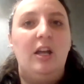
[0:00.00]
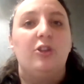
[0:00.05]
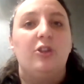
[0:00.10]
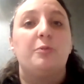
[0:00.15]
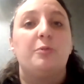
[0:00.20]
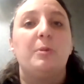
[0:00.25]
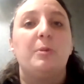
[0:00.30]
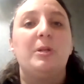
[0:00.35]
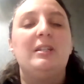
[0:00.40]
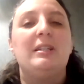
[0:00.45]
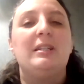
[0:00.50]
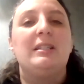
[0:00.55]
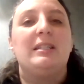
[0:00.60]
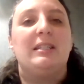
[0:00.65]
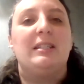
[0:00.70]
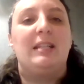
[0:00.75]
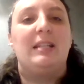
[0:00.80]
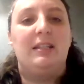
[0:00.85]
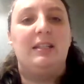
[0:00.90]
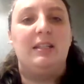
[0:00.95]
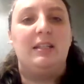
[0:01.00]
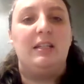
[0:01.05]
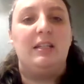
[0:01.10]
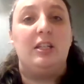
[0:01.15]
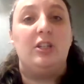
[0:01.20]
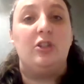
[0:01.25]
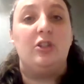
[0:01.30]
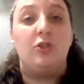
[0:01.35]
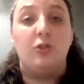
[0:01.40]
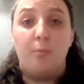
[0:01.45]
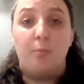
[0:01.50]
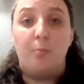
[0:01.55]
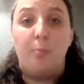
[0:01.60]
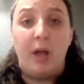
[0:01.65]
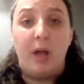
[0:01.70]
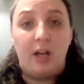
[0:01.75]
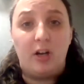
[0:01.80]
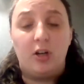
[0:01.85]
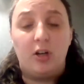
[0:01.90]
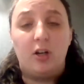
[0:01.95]
there's been a necessity to
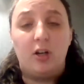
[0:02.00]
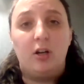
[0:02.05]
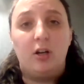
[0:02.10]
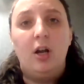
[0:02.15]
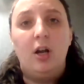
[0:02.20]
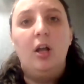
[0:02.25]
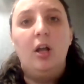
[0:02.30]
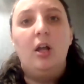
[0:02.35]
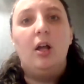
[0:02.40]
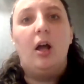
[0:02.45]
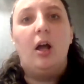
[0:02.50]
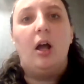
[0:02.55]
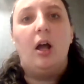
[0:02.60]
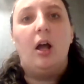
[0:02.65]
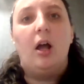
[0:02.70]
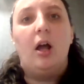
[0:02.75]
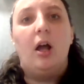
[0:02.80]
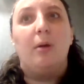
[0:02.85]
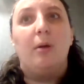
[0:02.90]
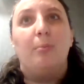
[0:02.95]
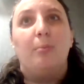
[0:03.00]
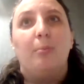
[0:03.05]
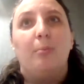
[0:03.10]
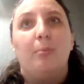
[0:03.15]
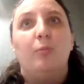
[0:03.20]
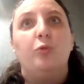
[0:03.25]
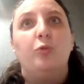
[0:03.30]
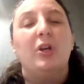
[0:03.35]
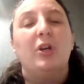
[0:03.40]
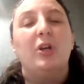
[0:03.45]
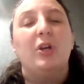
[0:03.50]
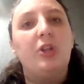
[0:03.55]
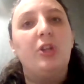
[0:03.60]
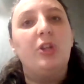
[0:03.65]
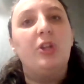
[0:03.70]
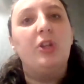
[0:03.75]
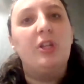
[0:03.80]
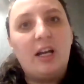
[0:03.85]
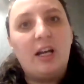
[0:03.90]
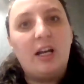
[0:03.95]
better build
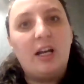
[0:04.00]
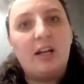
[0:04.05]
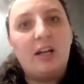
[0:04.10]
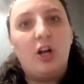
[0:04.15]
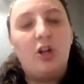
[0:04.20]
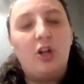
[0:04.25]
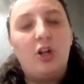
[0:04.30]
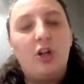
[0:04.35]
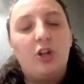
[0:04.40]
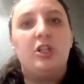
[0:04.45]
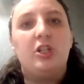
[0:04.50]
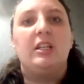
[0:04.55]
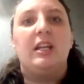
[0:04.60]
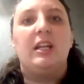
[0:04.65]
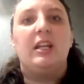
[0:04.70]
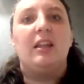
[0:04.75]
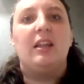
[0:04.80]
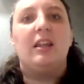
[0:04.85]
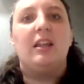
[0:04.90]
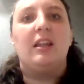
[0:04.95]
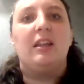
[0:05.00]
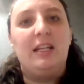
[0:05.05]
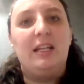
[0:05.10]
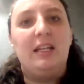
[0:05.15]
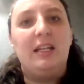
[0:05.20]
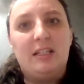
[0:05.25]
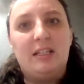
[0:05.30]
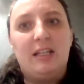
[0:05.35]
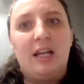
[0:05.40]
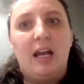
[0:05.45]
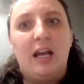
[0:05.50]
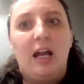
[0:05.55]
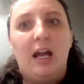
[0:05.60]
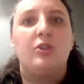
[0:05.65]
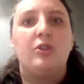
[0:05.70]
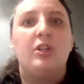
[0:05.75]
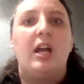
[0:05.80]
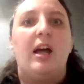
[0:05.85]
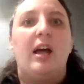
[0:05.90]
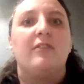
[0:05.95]
this technology to get latency
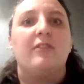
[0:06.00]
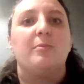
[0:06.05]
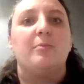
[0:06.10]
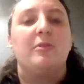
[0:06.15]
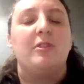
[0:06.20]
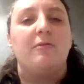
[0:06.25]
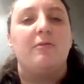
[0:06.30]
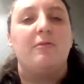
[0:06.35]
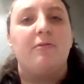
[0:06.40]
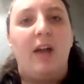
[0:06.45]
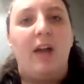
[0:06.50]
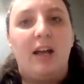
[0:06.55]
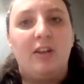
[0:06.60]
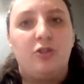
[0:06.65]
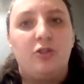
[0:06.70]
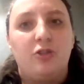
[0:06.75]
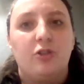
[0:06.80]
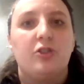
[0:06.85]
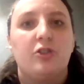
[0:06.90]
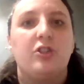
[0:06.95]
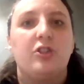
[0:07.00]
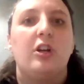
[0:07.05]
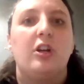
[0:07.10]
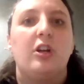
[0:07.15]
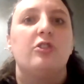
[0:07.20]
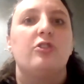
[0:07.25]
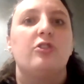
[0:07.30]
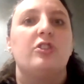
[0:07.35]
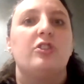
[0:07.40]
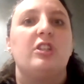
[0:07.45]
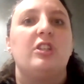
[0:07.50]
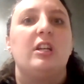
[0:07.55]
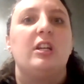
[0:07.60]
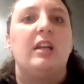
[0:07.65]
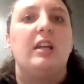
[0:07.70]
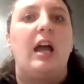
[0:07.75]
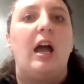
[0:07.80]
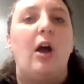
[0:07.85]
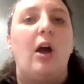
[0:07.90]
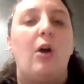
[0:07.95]
down, to have something faster, to understand
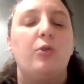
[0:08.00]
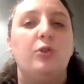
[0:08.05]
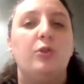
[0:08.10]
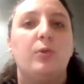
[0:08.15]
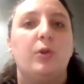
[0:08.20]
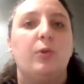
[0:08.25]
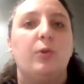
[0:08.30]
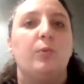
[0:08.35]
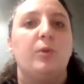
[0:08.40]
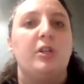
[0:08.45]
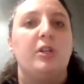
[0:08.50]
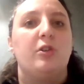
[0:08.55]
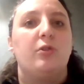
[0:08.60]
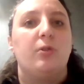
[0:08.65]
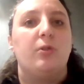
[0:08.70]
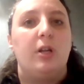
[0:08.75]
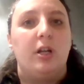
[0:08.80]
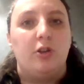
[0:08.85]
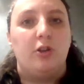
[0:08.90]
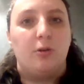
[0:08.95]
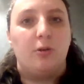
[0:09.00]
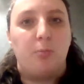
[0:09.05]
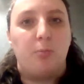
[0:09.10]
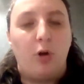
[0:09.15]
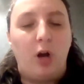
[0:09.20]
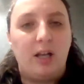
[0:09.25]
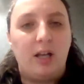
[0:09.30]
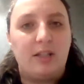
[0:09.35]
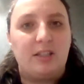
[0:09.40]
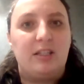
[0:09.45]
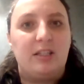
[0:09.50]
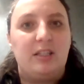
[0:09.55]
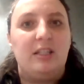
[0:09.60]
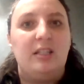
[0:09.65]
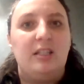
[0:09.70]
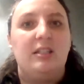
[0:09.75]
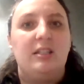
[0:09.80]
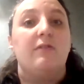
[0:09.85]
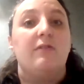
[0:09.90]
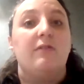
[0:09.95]
how you can recreate your
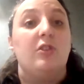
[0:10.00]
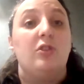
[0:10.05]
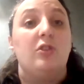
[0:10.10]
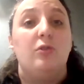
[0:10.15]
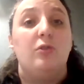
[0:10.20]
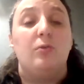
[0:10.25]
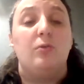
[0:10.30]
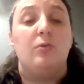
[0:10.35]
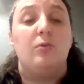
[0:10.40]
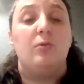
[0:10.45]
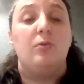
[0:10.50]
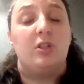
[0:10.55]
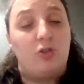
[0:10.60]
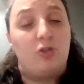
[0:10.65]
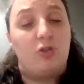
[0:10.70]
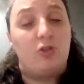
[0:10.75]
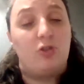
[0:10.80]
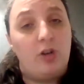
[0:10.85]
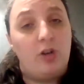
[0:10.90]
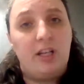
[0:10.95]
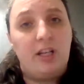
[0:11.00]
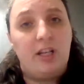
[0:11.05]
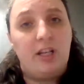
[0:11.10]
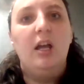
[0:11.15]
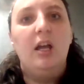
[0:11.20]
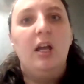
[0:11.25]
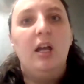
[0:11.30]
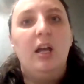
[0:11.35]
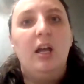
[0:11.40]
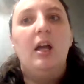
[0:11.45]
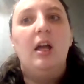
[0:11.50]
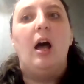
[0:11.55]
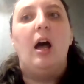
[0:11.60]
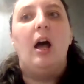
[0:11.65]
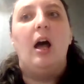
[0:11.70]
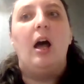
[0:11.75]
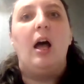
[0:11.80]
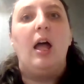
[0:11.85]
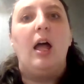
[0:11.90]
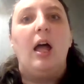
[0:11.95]
processes given new constraints,
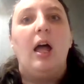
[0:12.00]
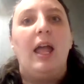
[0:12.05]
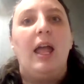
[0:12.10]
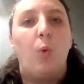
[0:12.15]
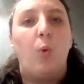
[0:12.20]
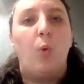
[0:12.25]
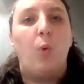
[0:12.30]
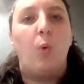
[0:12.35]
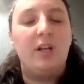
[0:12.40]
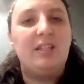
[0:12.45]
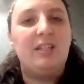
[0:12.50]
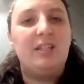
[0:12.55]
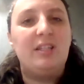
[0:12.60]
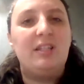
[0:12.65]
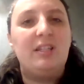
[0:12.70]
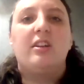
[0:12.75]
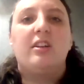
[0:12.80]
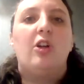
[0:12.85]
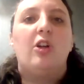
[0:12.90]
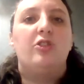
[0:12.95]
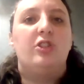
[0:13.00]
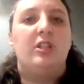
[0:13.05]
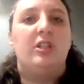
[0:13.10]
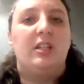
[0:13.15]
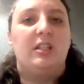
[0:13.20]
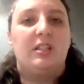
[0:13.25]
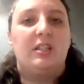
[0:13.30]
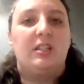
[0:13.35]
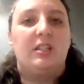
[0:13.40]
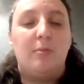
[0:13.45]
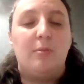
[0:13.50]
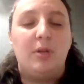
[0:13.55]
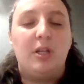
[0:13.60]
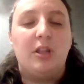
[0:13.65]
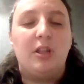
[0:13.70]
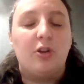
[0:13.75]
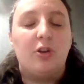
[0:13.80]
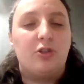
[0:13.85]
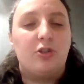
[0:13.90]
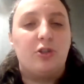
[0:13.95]
and what is the technology that's going to
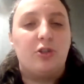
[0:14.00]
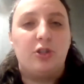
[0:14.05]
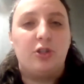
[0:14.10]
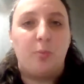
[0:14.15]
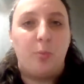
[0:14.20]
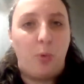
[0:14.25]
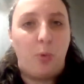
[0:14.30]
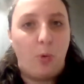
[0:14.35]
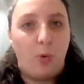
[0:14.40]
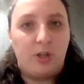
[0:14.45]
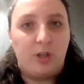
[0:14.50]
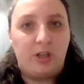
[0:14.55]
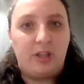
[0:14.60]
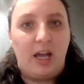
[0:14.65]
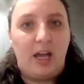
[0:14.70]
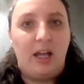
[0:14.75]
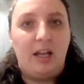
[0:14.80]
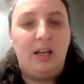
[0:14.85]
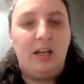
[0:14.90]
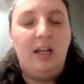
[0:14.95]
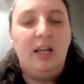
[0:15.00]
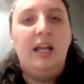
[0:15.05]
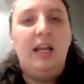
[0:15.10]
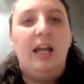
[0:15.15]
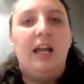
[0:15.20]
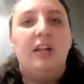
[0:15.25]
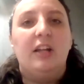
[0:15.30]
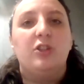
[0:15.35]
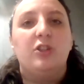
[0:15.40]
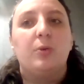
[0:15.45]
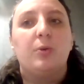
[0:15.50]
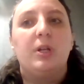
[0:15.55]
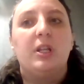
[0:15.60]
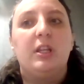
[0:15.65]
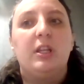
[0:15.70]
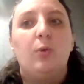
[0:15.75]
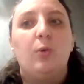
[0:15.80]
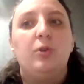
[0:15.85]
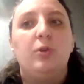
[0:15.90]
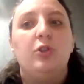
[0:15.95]
be there to support that. And so I
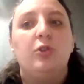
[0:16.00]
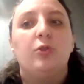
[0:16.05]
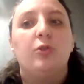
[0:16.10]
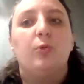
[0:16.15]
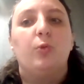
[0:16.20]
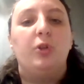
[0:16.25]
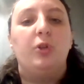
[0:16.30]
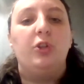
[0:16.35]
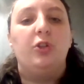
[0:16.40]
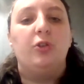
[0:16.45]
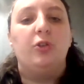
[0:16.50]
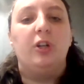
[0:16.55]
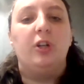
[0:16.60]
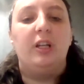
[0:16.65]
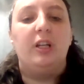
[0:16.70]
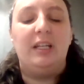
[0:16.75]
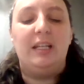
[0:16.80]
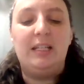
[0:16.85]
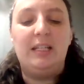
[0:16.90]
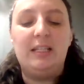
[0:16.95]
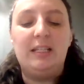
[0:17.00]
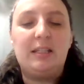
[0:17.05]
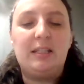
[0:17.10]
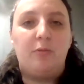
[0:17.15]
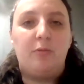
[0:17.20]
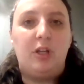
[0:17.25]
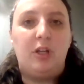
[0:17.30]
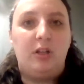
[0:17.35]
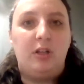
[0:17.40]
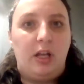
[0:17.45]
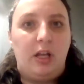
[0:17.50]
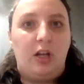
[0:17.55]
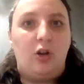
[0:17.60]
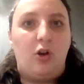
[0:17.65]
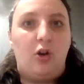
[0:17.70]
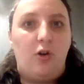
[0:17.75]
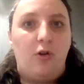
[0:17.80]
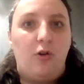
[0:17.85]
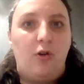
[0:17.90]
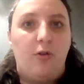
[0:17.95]
think when you're in something like
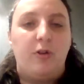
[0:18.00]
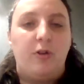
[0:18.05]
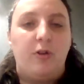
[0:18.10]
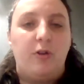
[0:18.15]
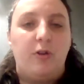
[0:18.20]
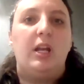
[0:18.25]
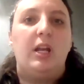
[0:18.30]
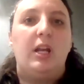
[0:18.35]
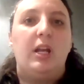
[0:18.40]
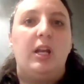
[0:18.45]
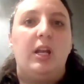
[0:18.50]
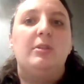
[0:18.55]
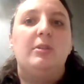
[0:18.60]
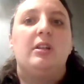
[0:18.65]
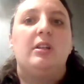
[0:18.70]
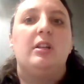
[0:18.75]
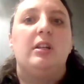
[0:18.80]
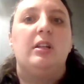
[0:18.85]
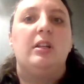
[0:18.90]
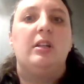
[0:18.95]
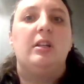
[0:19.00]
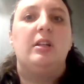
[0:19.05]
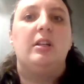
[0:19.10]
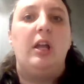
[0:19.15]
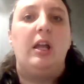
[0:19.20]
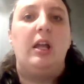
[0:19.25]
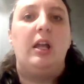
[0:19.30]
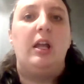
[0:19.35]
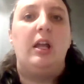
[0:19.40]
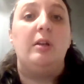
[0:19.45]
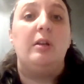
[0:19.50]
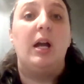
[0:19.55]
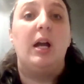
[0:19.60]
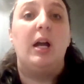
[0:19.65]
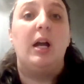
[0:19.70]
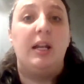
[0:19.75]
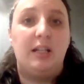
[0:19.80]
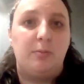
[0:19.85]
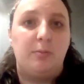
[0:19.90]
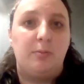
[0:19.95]
COVID, what Amazon, in my
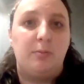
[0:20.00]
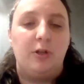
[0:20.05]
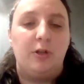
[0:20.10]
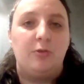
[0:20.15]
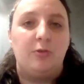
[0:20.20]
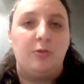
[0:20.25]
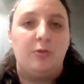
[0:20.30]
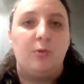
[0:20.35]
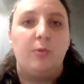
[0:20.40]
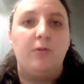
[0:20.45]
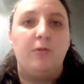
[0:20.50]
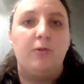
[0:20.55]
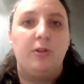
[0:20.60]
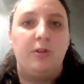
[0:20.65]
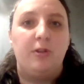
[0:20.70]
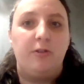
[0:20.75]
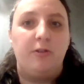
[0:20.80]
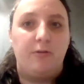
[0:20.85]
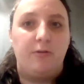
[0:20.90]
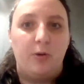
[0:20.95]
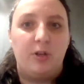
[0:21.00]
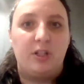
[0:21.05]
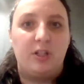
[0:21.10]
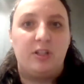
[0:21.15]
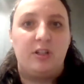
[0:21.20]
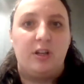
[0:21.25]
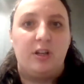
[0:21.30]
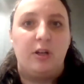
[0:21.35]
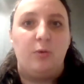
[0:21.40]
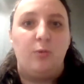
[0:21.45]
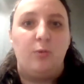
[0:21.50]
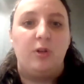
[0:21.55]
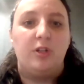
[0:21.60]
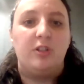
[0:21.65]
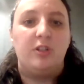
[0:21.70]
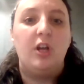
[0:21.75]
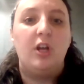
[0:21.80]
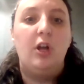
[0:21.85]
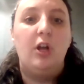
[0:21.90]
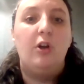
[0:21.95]
experience, what we really focused on was